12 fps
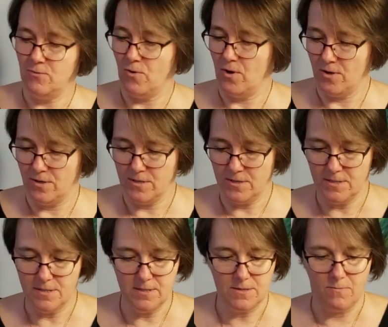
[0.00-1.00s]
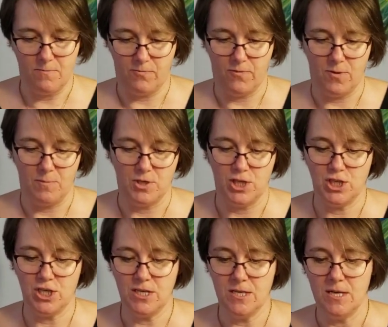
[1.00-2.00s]
wand for the
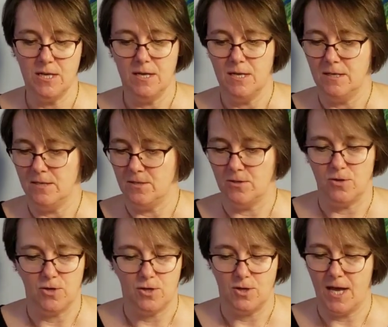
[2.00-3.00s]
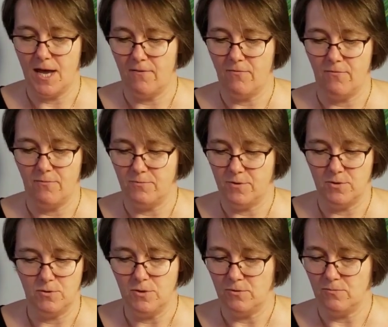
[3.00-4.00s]
magician. So you can have
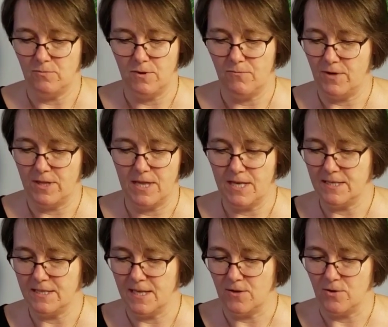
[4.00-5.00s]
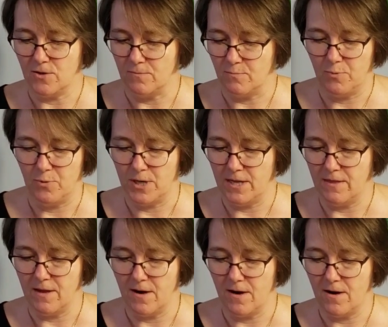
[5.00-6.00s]
different things that you could put in
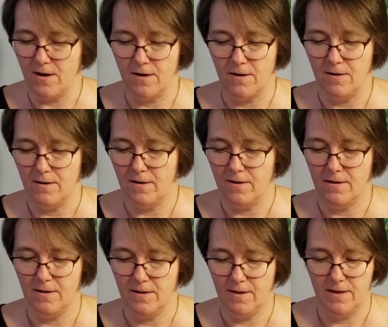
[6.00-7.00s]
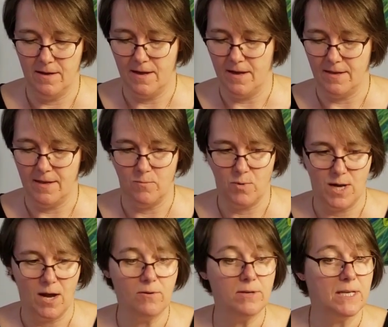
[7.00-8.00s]
there and then bring
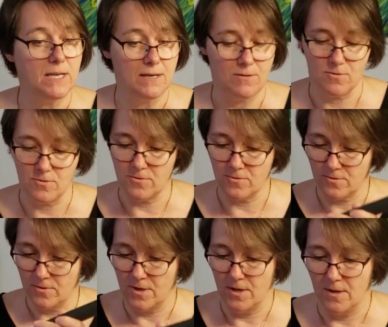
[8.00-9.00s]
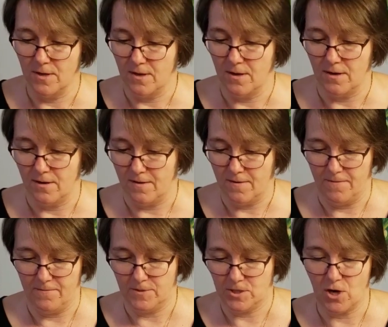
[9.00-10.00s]
out, either a
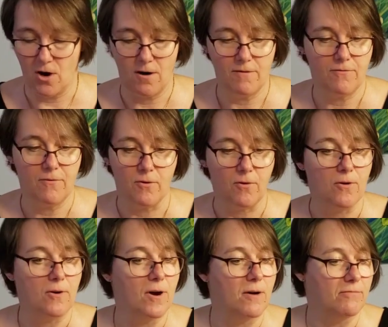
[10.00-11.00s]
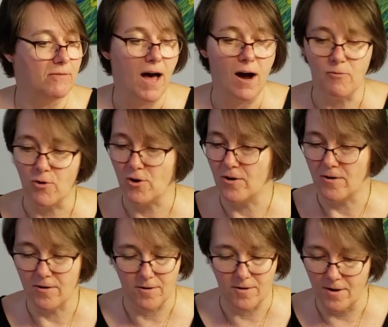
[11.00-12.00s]
scarf or a
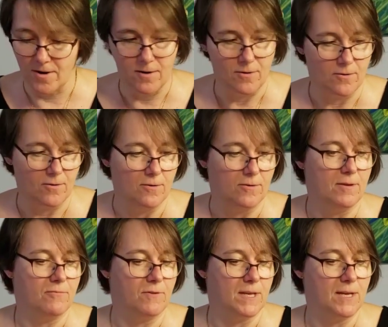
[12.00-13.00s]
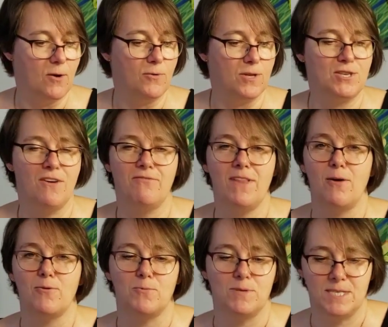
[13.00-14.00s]
flower or different thing. Oh, there's a
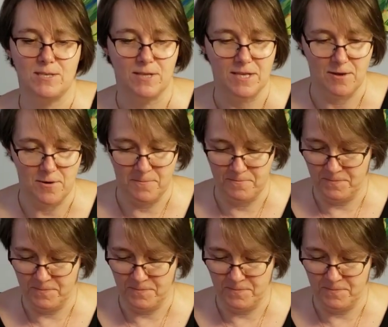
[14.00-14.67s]
flower was still in there.